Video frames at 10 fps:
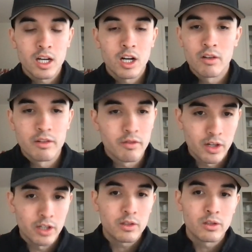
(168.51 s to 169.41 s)
all the
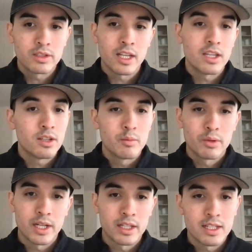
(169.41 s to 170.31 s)
verticals that you could
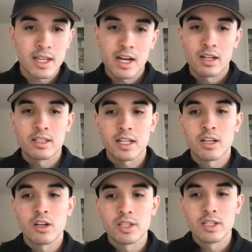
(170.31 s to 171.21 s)
bring this AR
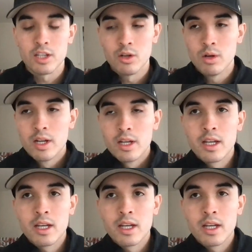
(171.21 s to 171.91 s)
technology to